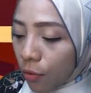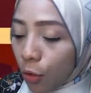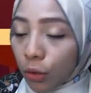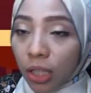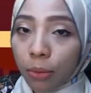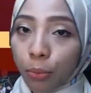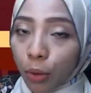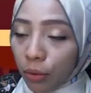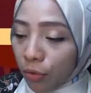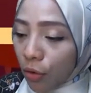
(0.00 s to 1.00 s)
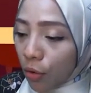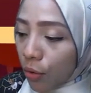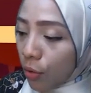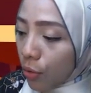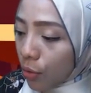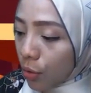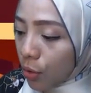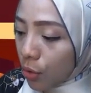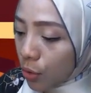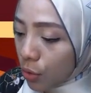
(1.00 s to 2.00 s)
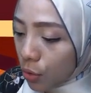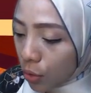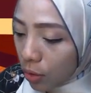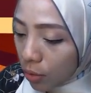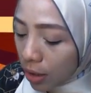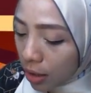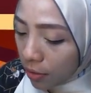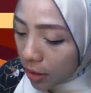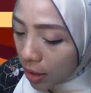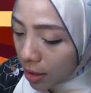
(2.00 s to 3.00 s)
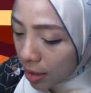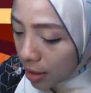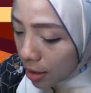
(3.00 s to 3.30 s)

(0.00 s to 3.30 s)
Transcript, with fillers: 14.4 so it will give us